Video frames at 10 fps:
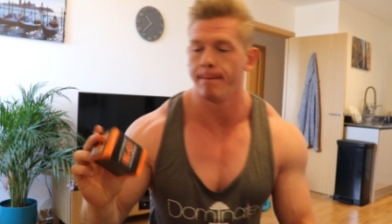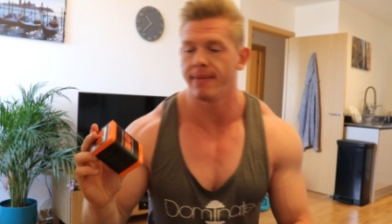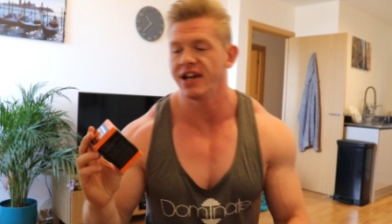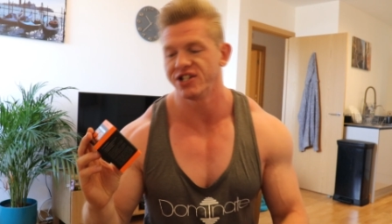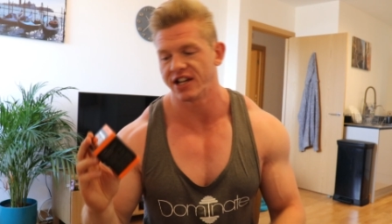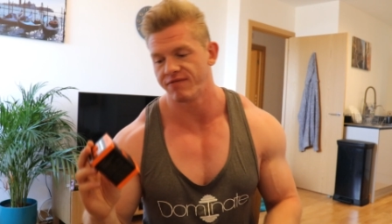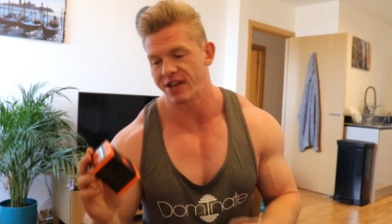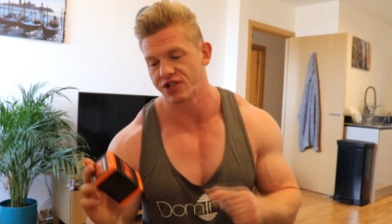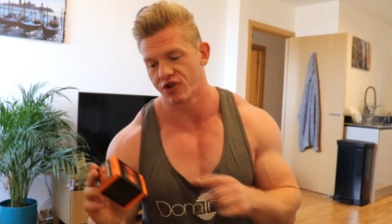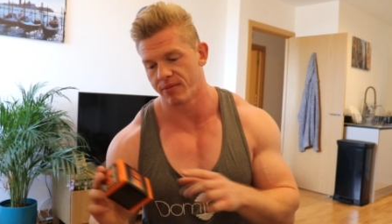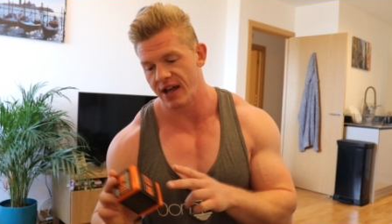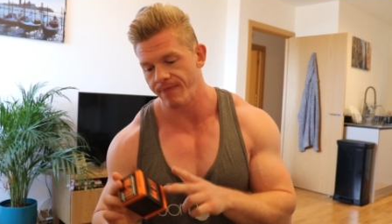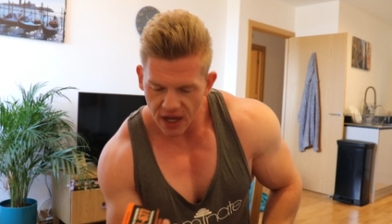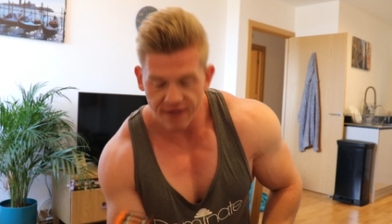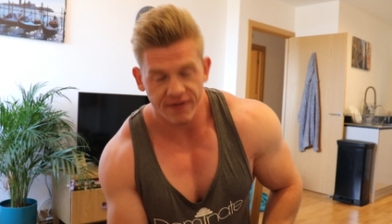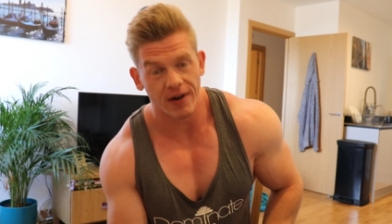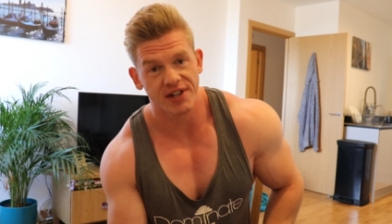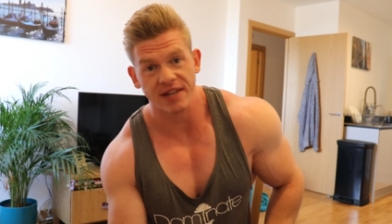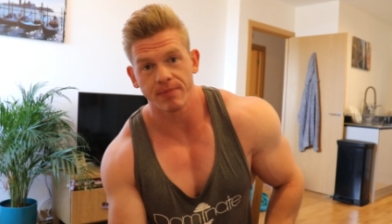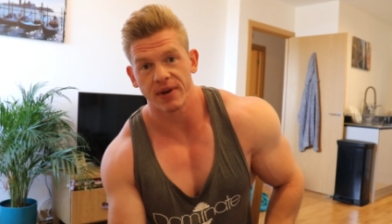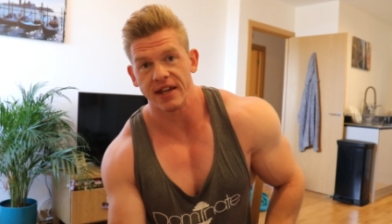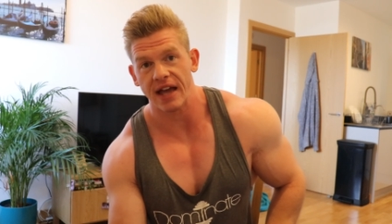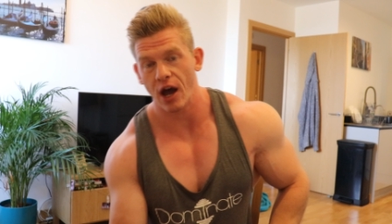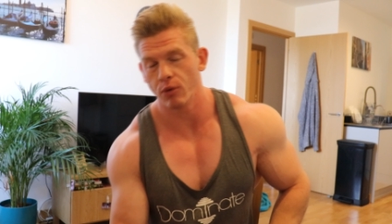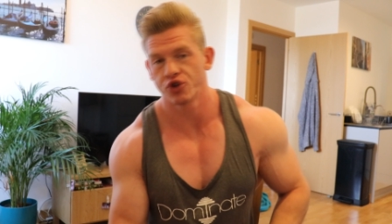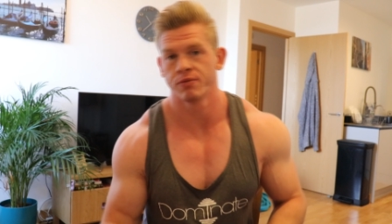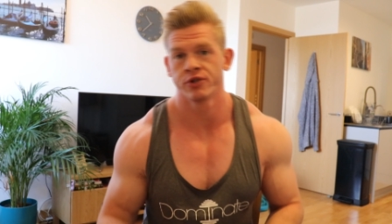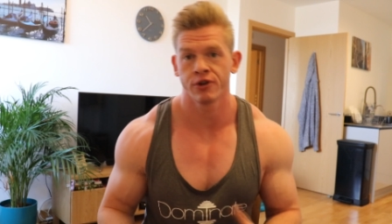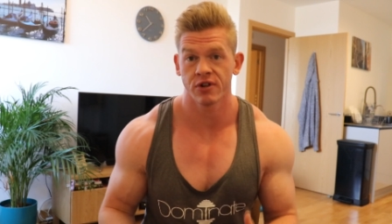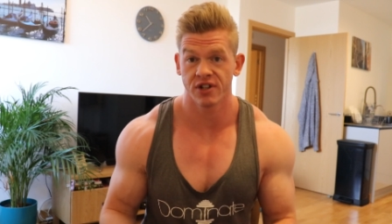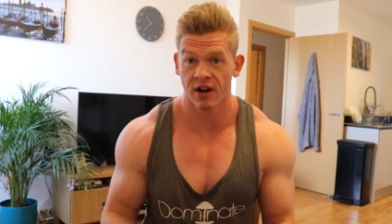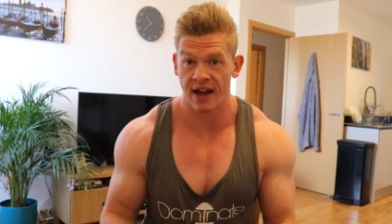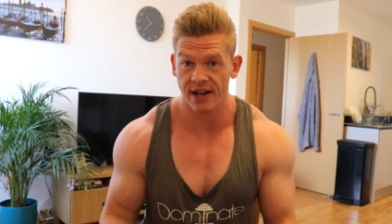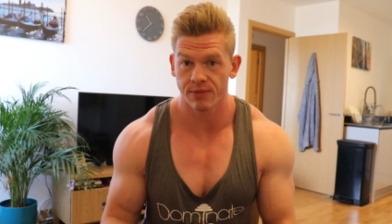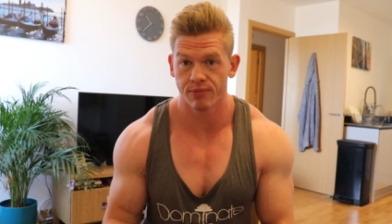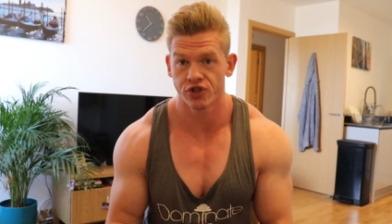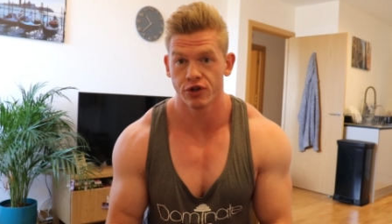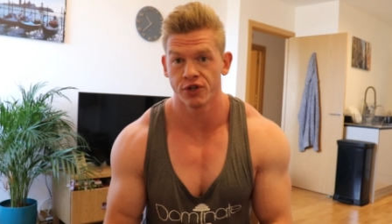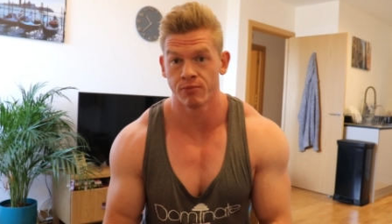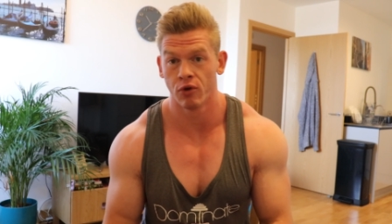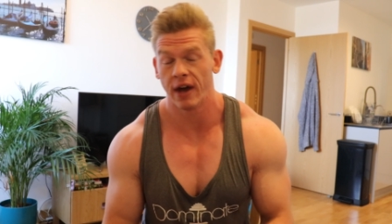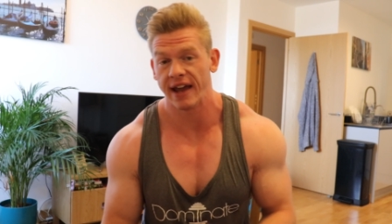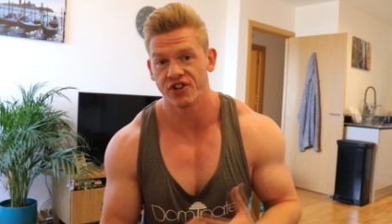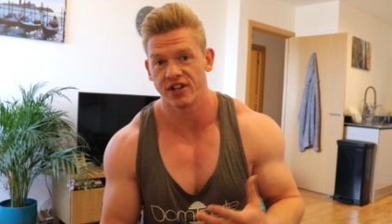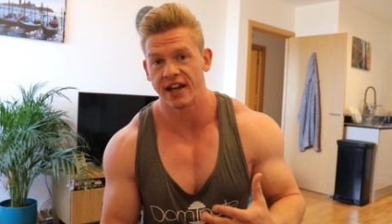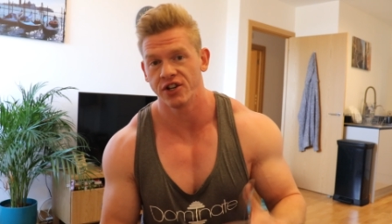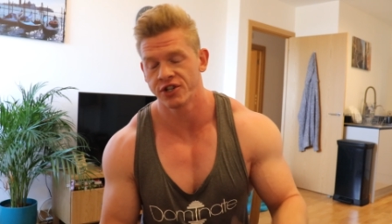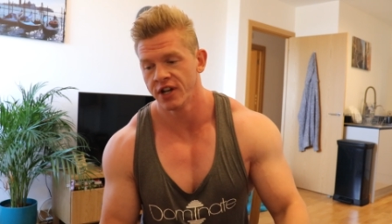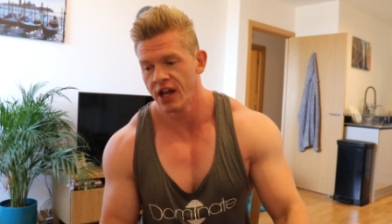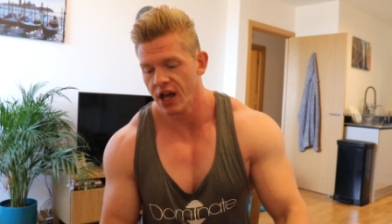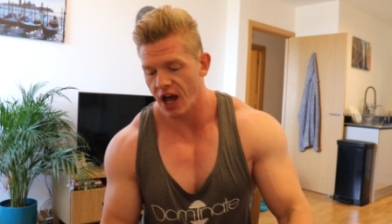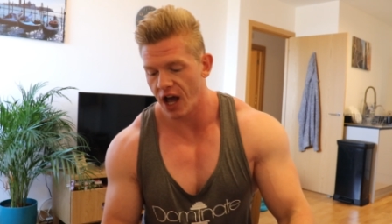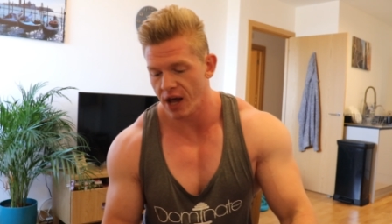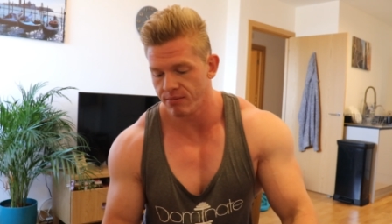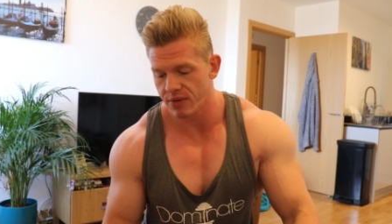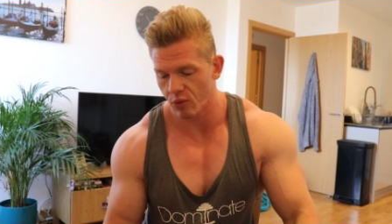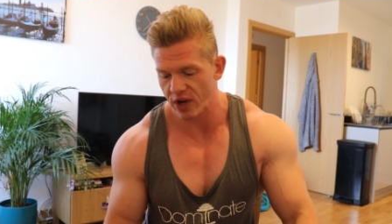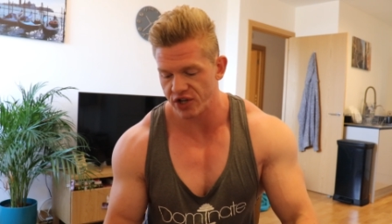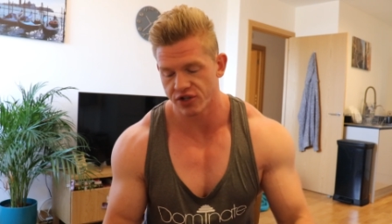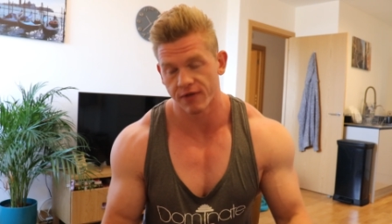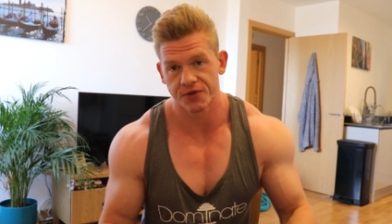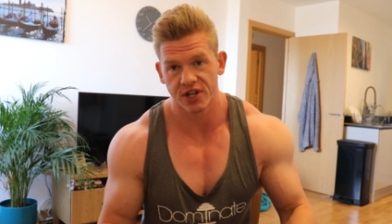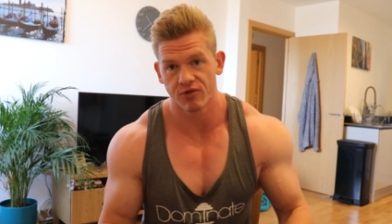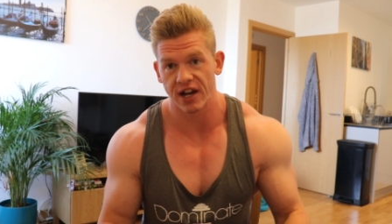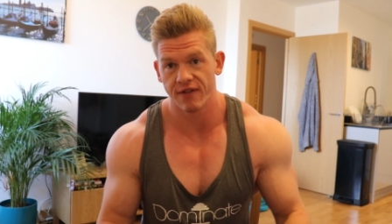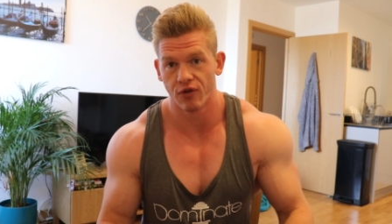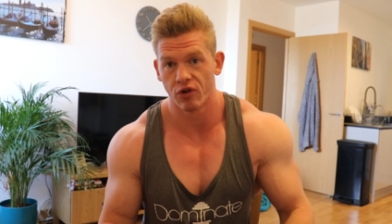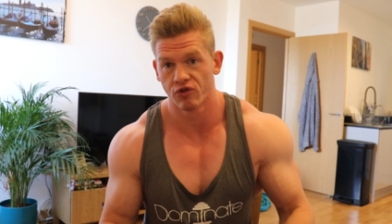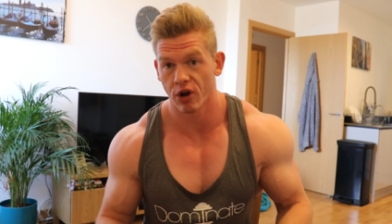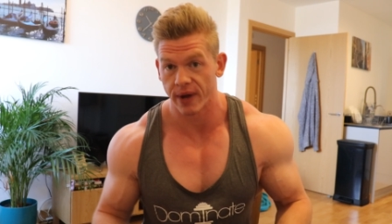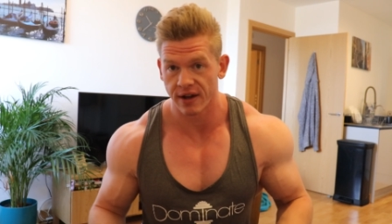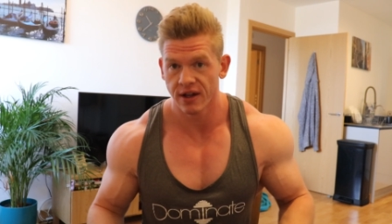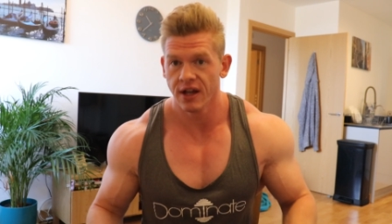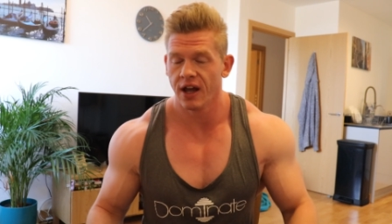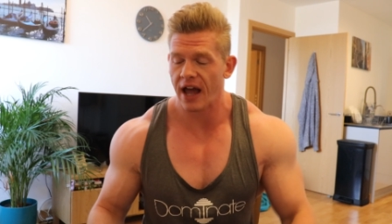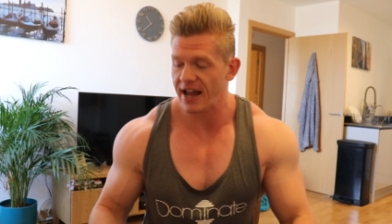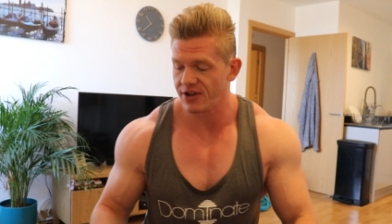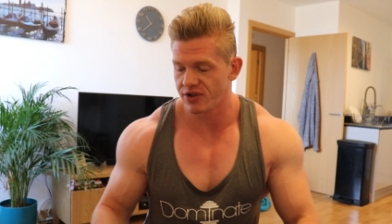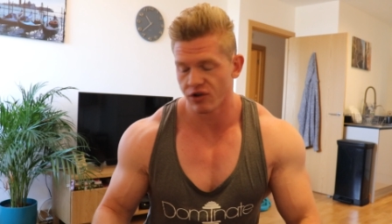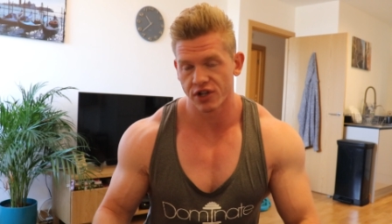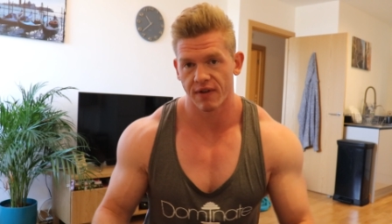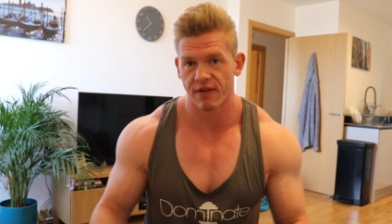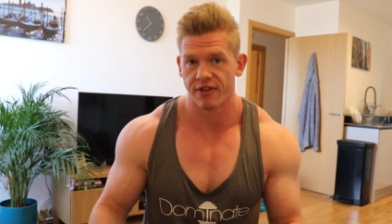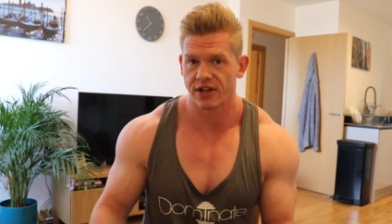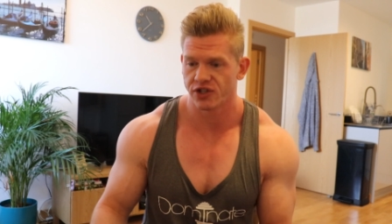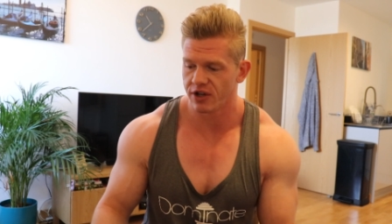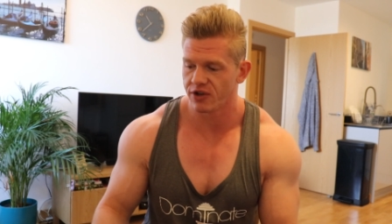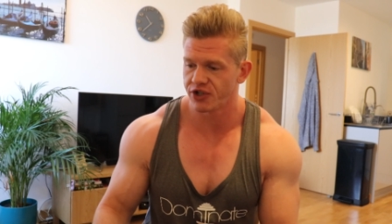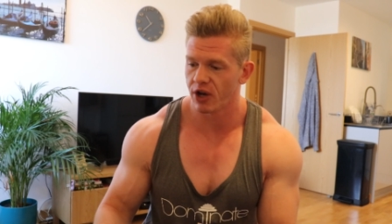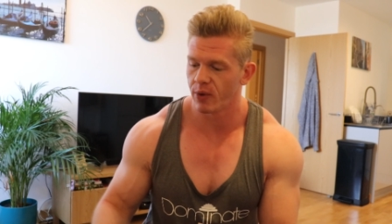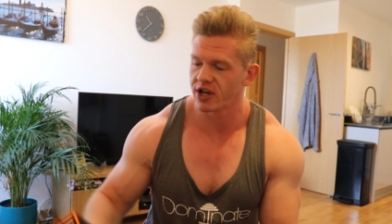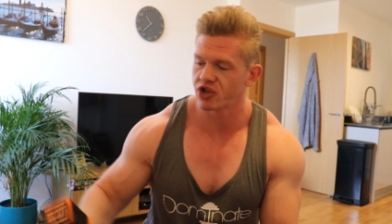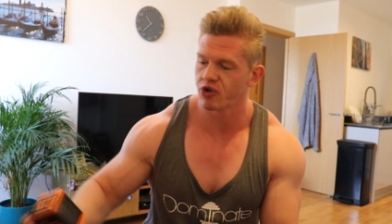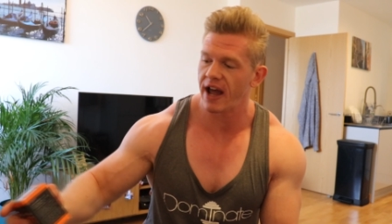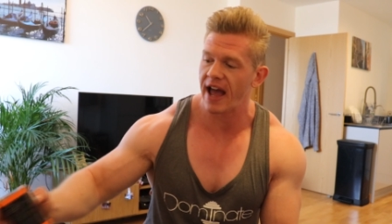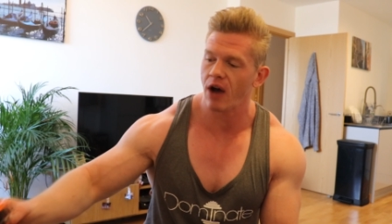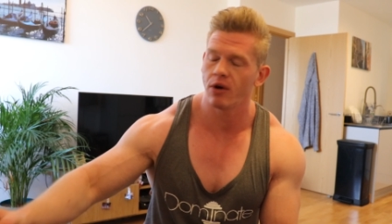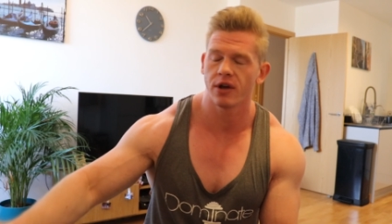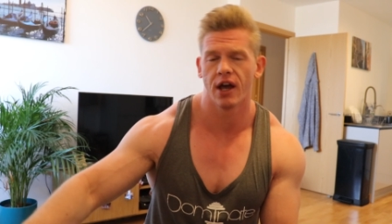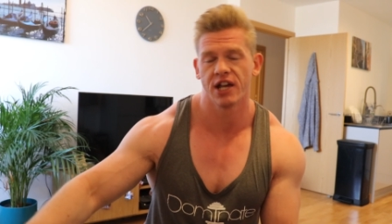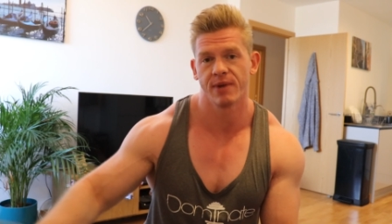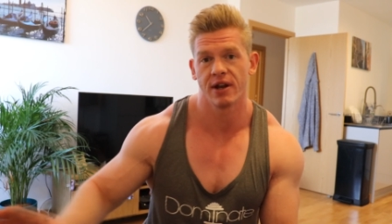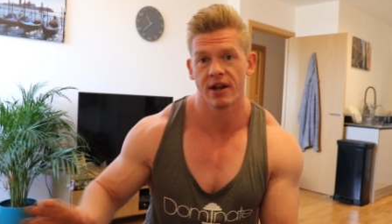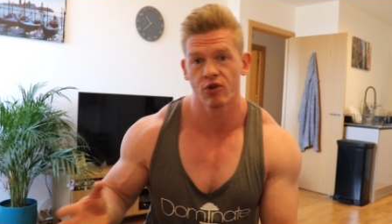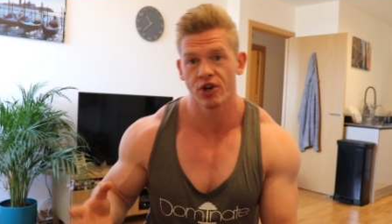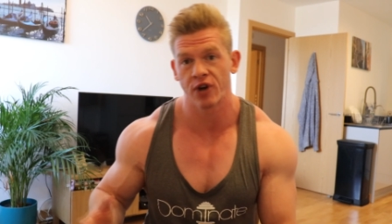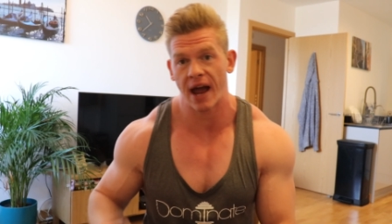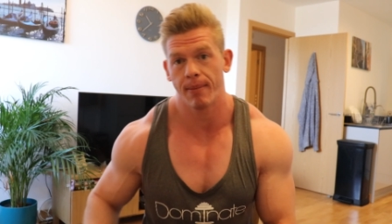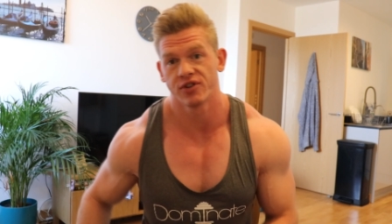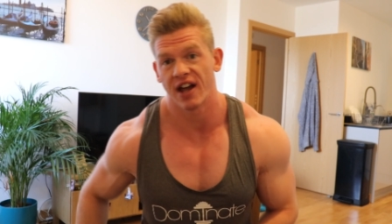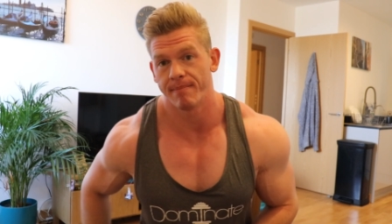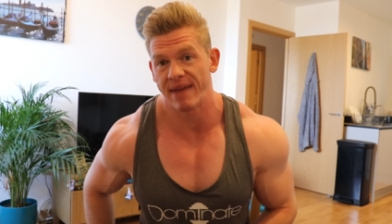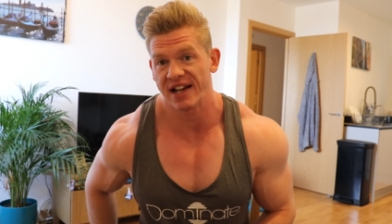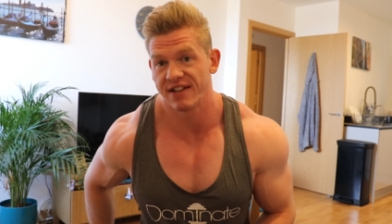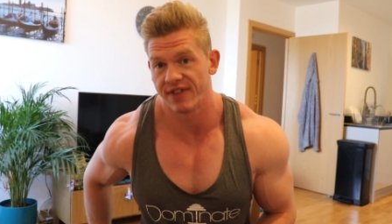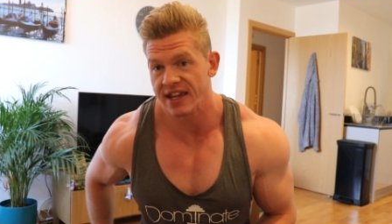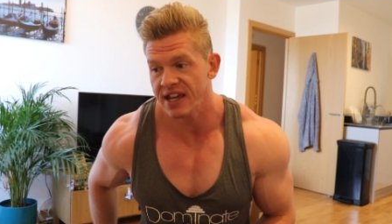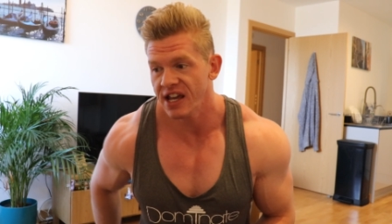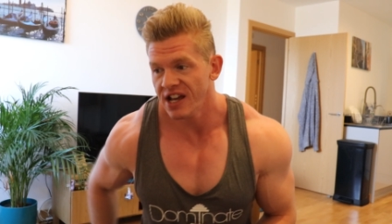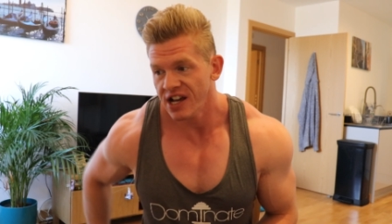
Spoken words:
amazing things from it. It very simply helps your pituitary gland produce more HGH, which is obviously great for growing, and lots of other things too. So we're going to try it out. It's meant to increase your appetite massively.